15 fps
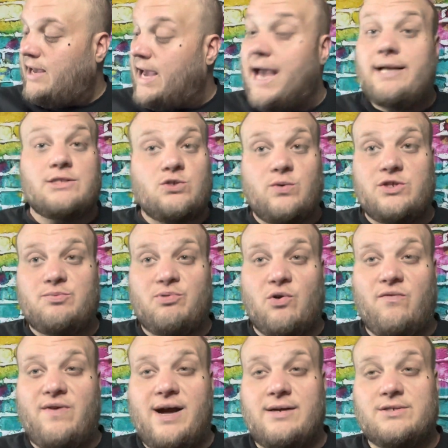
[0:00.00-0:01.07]
and switch
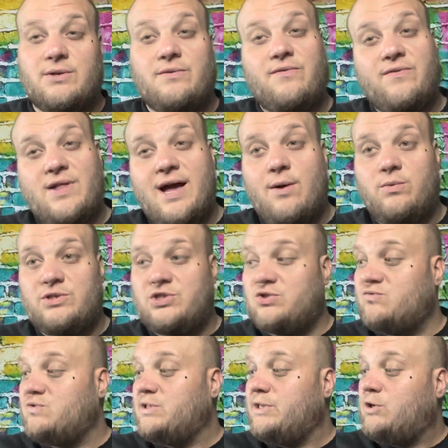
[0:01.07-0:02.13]
profiles on the fly, which is
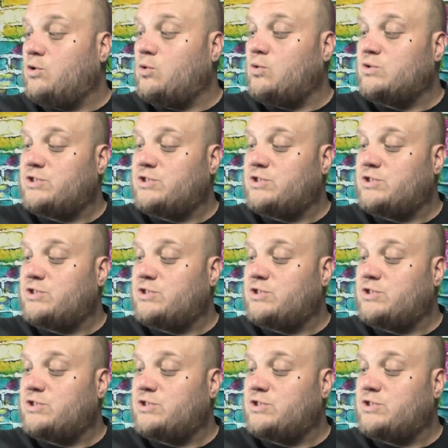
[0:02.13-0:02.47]
really cool.